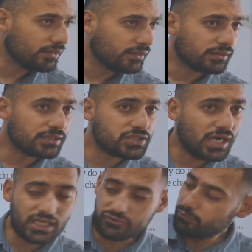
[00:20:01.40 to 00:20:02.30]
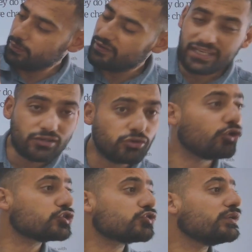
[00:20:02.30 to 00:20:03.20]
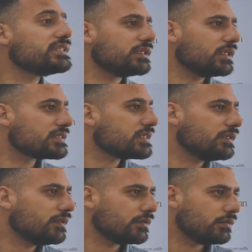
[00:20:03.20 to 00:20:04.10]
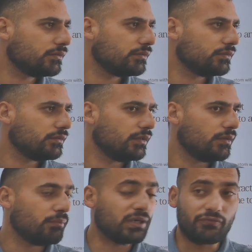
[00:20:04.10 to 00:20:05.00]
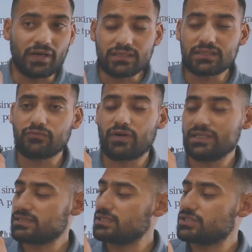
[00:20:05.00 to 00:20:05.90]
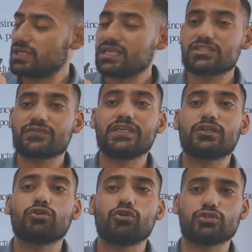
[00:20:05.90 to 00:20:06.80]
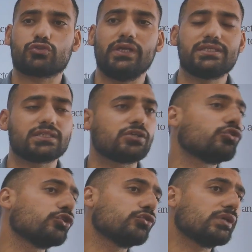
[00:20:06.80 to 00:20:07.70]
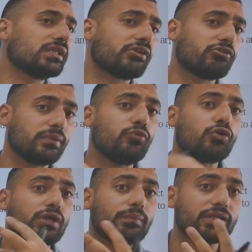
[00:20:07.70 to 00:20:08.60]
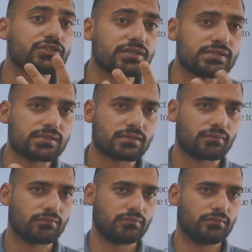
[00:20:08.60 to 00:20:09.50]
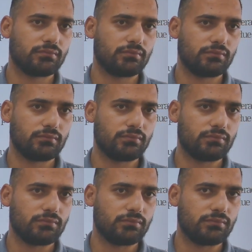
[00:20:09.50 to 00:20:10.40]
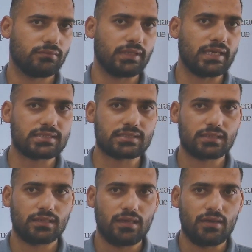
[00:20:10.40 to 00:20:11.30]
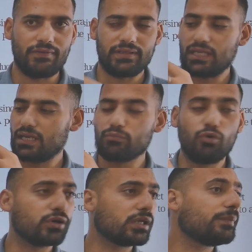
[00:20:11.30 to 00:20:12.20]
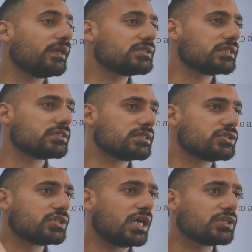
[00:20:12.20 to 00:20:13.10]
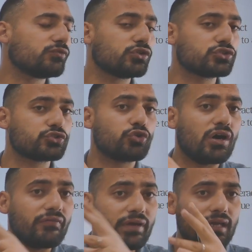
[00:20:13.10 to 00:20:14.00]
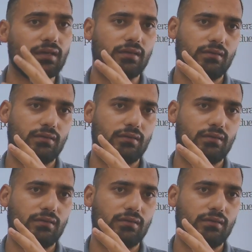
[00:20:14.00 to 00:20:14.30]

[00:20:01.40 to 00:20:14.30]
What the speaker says: the charge will be very close to each other, isn't it? But once the charge is very close to each other, don't you think there will be more repulsions? Yes? When there are more repulsions, the charge wants to go away.